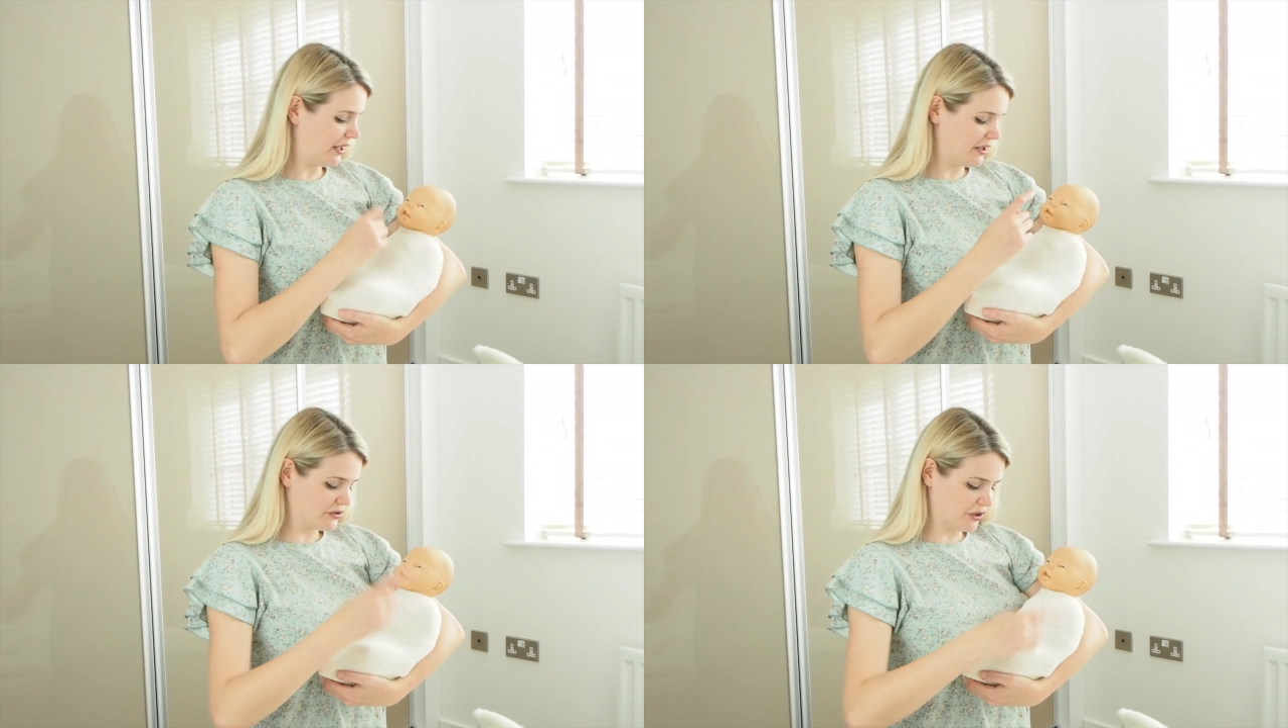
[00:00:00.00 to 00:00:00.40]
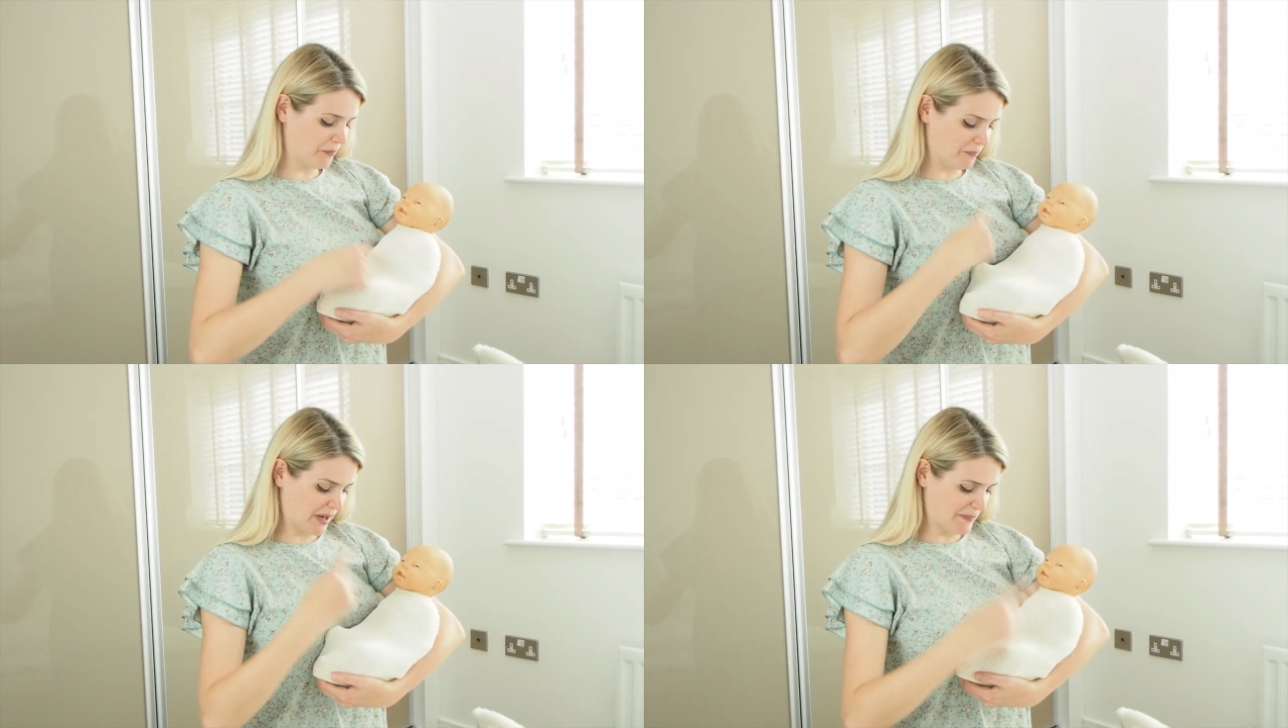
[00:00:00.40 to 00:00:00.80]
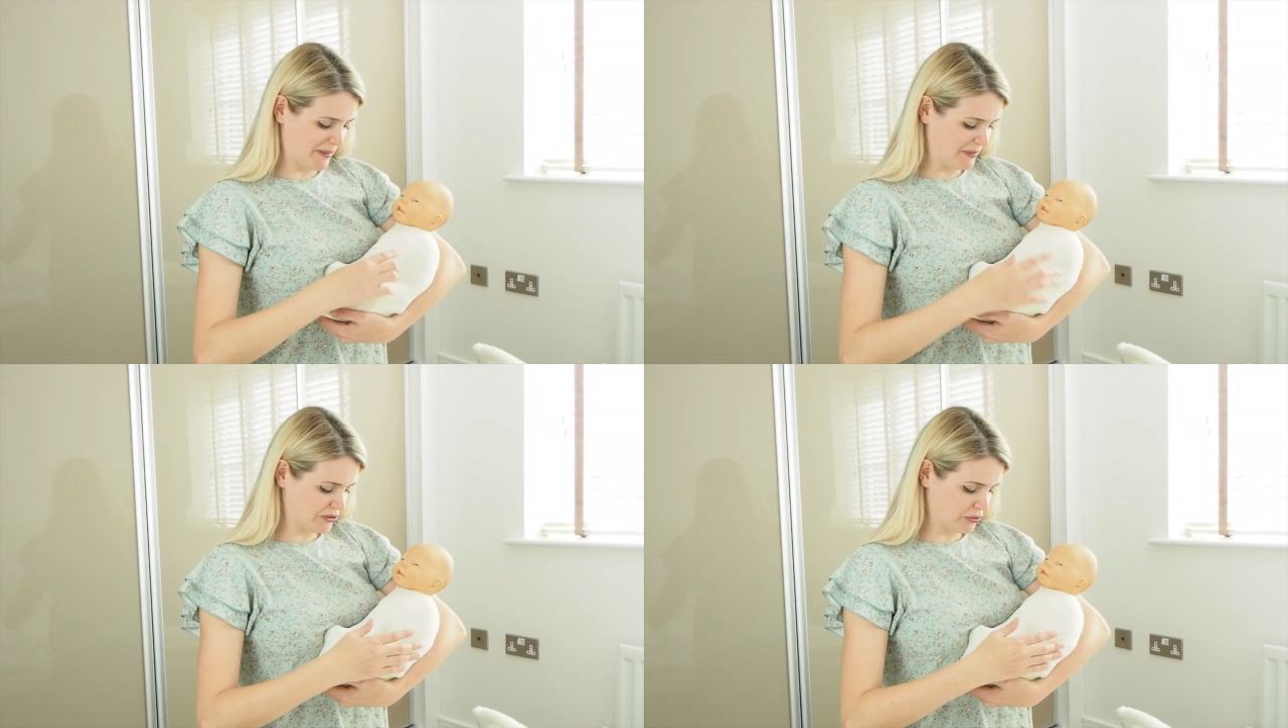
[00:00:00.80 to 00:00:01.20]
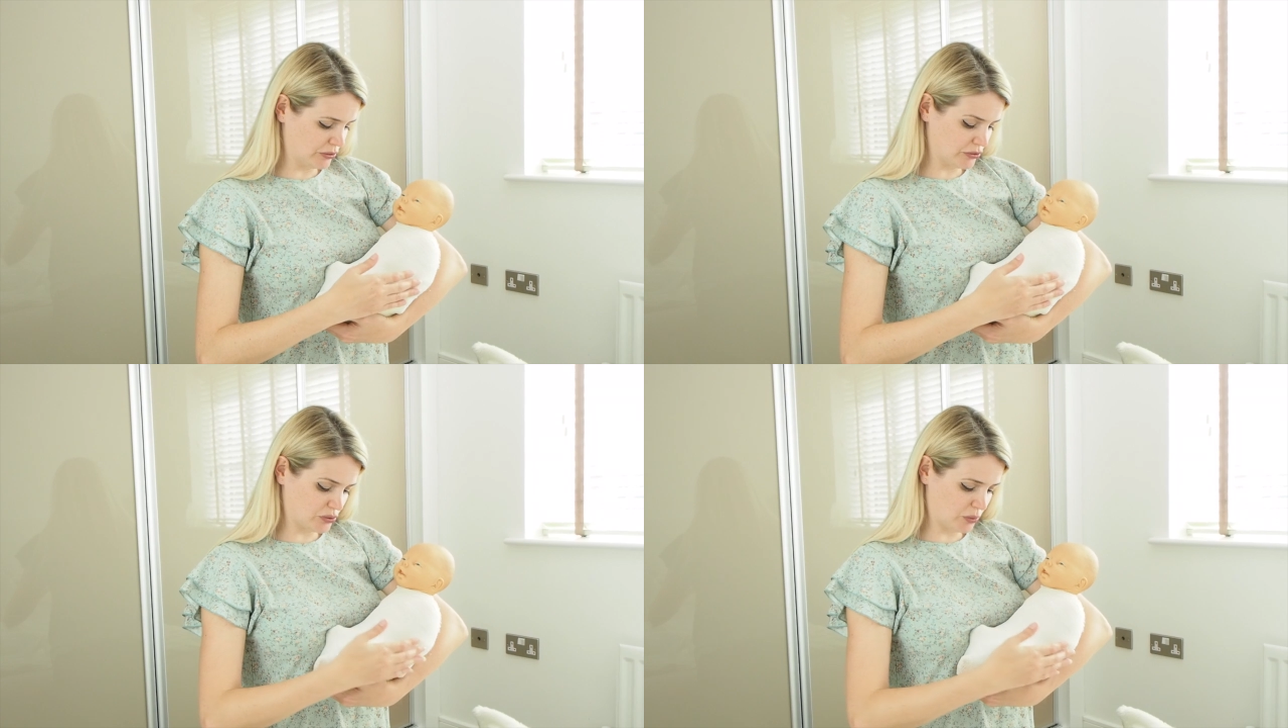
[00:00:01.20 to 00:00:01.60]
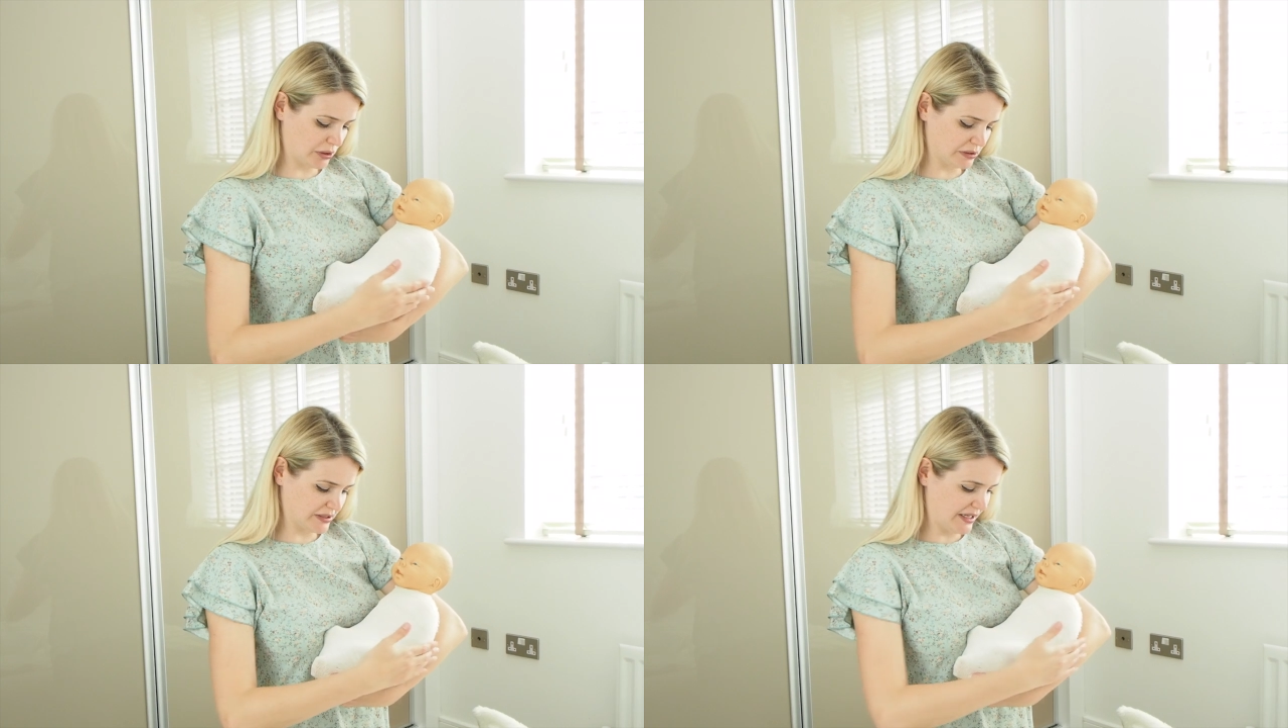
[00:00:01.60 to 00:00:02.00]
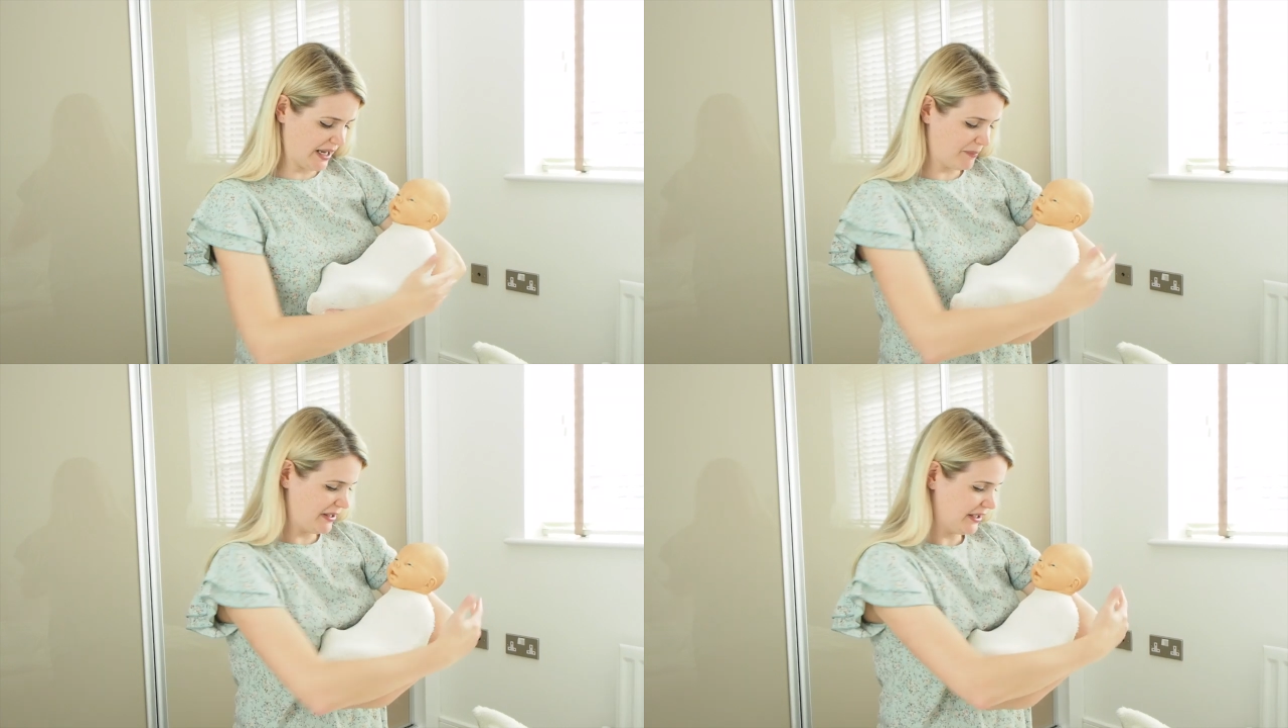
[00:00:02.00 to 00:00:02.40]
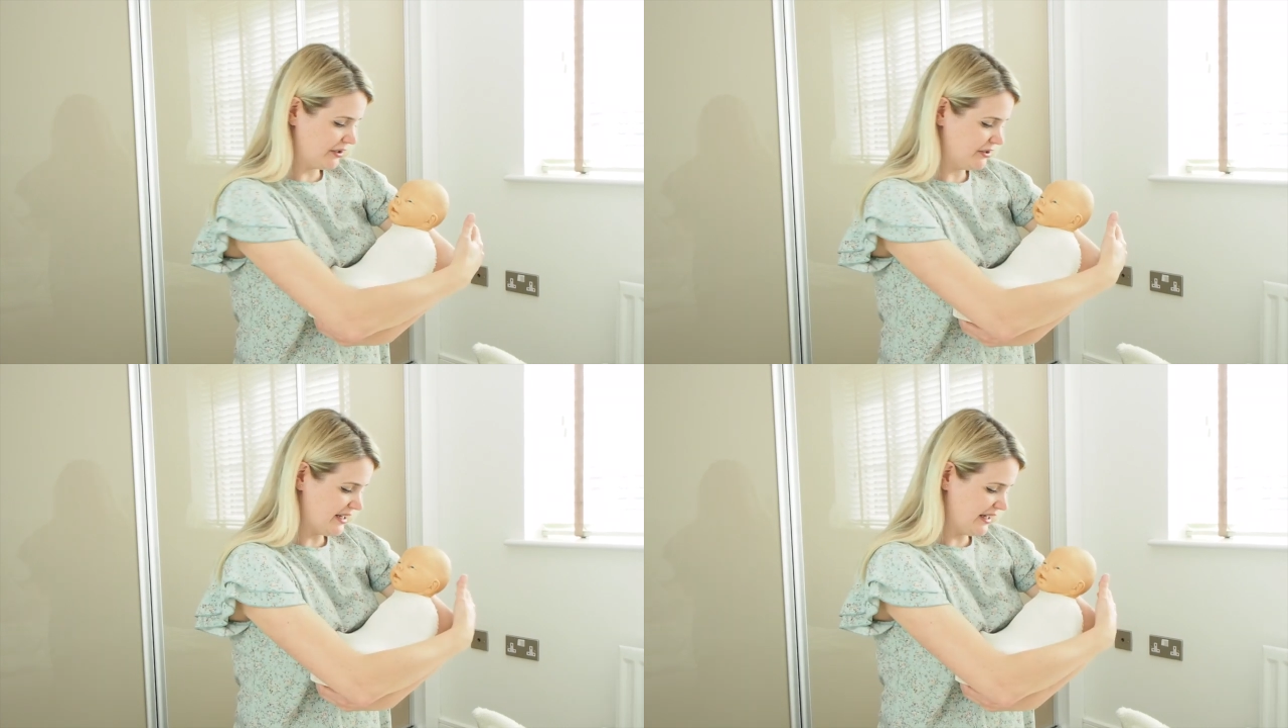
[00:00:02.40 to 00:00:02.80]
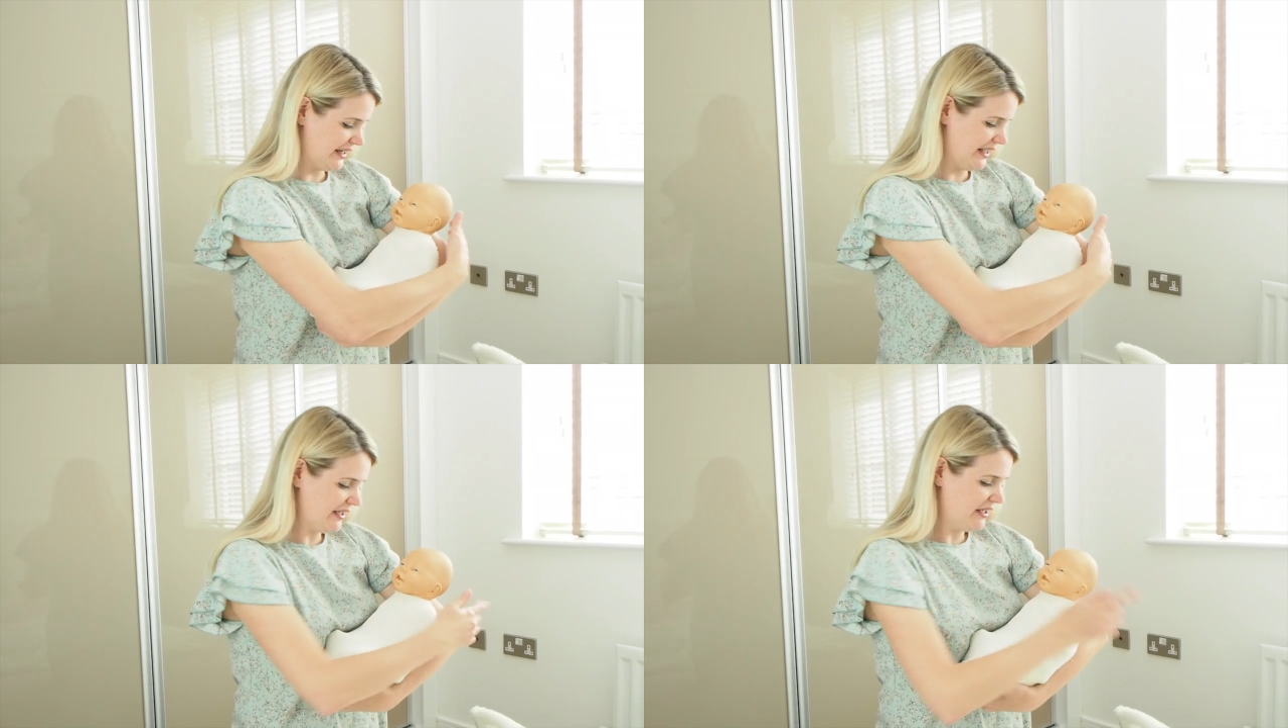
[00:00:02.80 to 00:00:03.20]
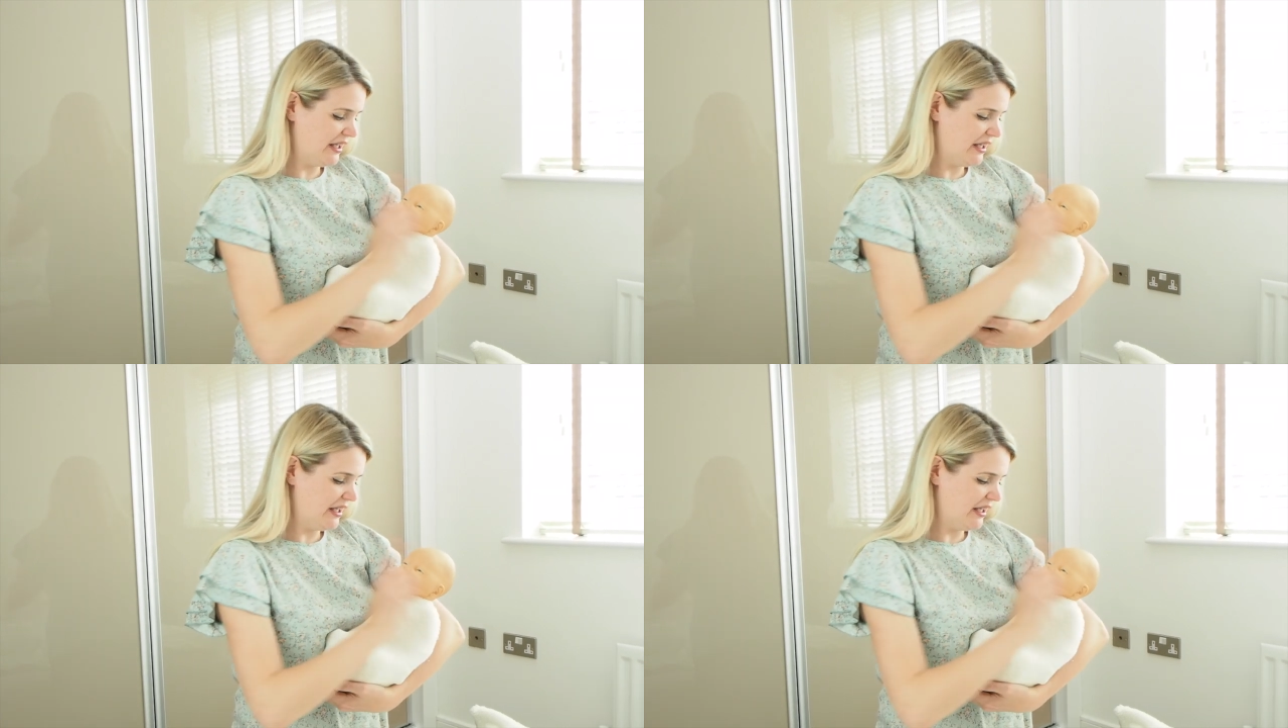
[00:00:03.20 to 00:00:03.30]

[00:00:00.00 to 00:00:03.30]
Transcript: So my baby's all swaddled and happy and content here.